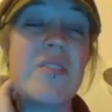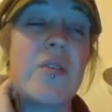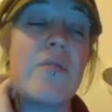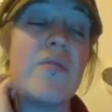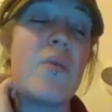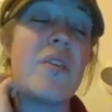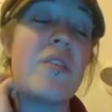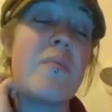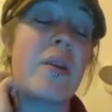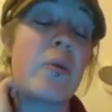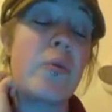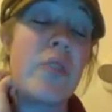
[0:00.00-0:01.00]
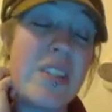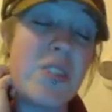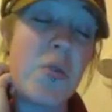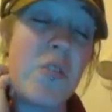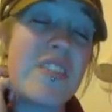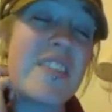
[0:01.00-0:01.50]
So, if you want the better
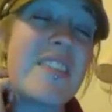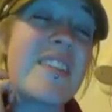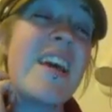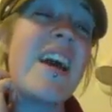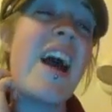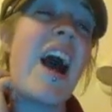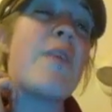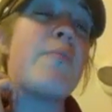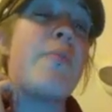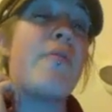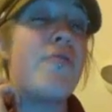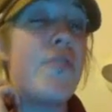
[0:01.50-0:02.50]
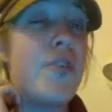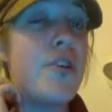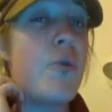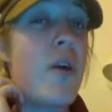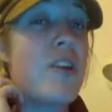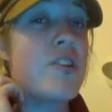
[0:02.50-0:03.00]
resources, I prefer
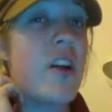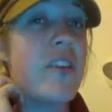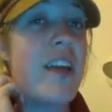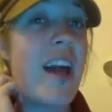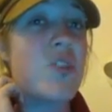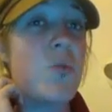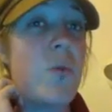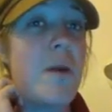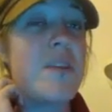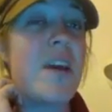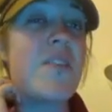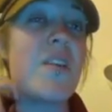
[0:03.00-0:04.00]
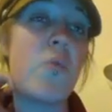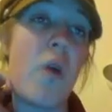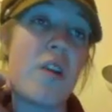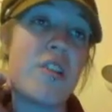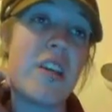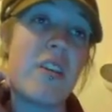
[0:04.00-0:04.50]
you watch it on the actual website than
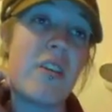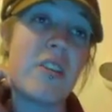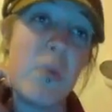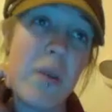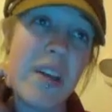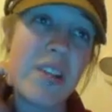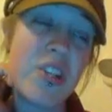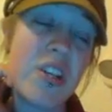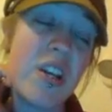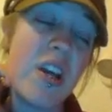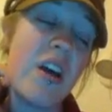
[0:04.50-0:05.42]
watching it on Twitch.